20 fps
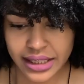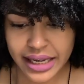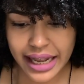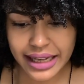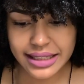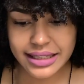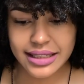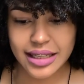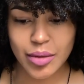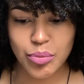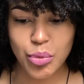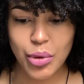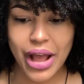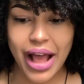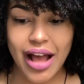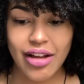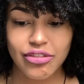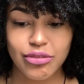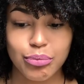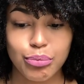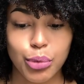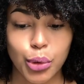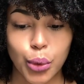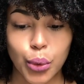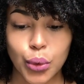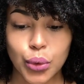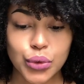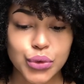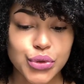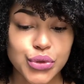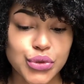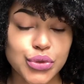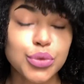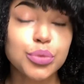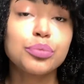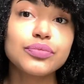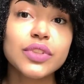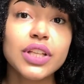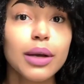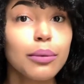Next up we have bowls.
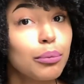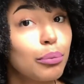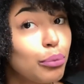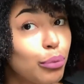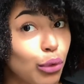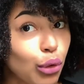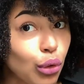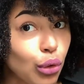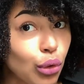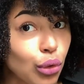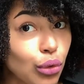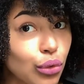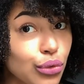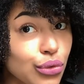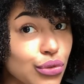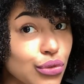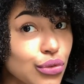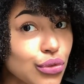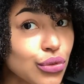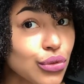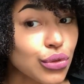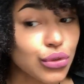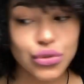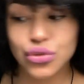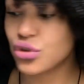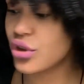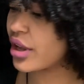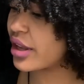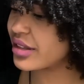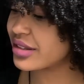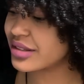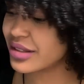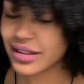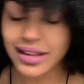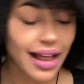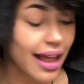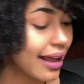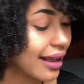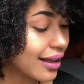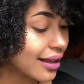Bowls, just
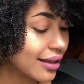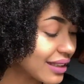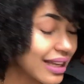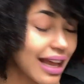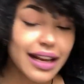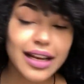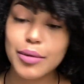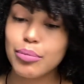like tiny